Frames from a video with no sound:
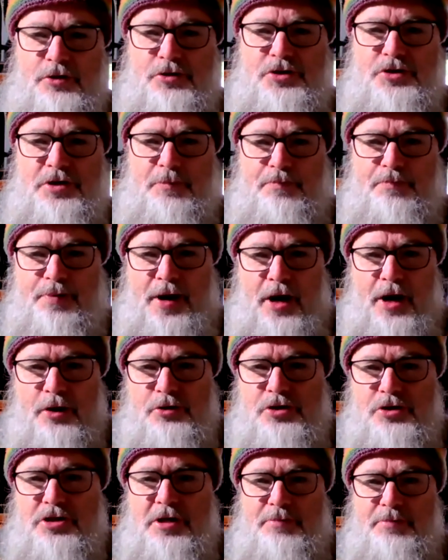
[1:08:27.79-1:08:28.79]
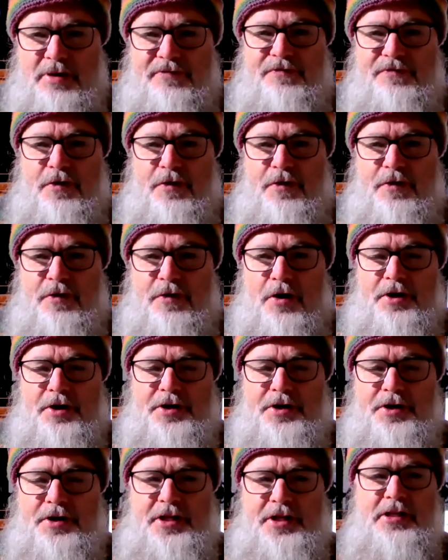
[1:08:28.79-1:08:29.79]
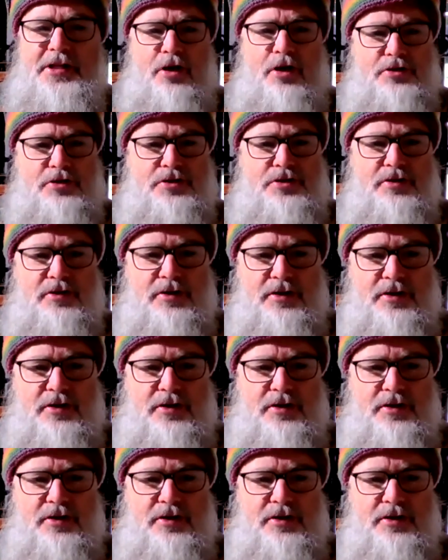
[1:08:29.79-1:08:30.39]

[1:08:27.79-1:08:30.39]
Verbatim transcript: You're supposed to be finding the blocks.